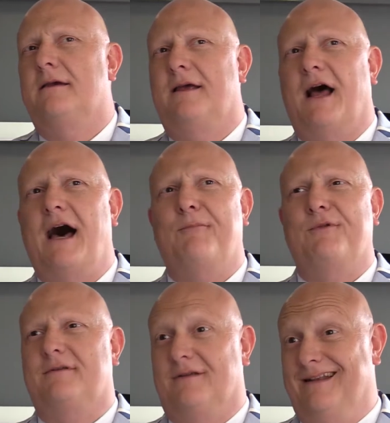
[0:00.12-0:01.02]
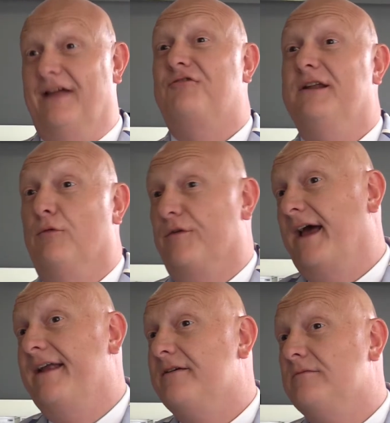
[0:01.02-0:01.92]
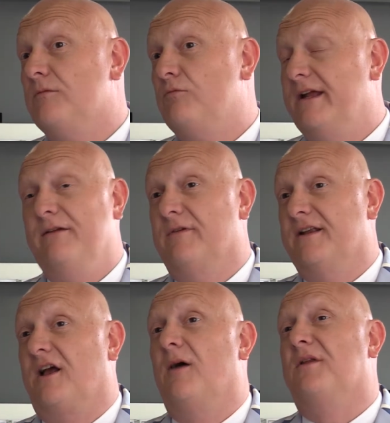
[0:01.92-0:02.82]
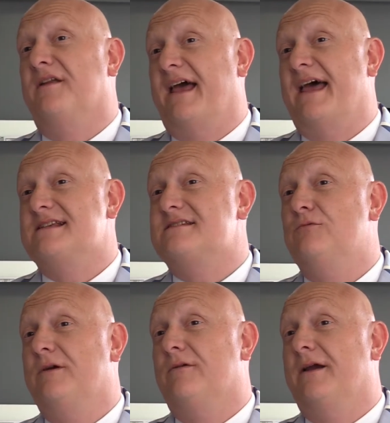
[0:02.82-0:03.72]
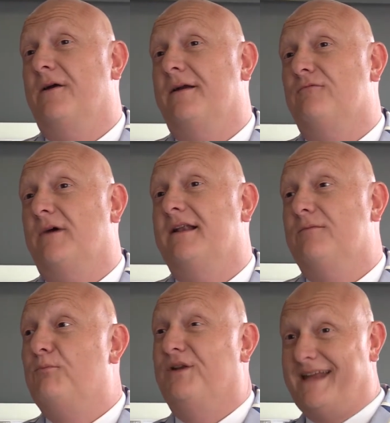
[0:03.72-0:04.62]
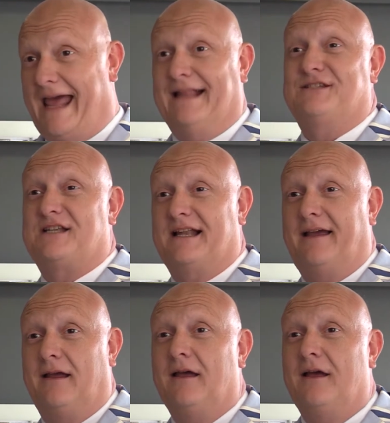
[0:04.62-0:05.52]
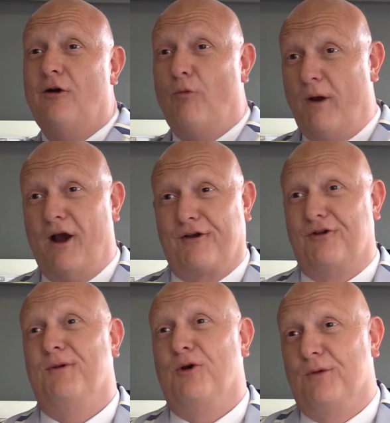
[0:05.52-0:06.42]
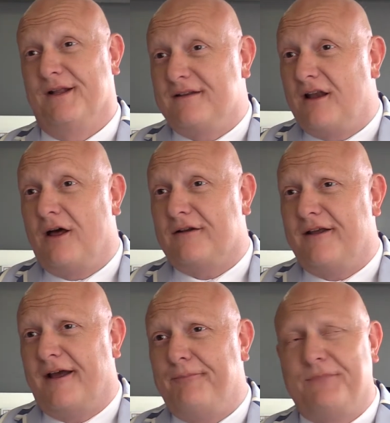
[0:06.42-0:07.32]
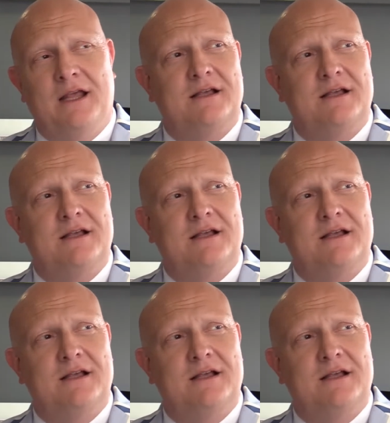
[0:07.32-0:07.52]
it happened literally overnight. Really within a couple of days, we were hearing, right, potentially we are going to be going into lockdown.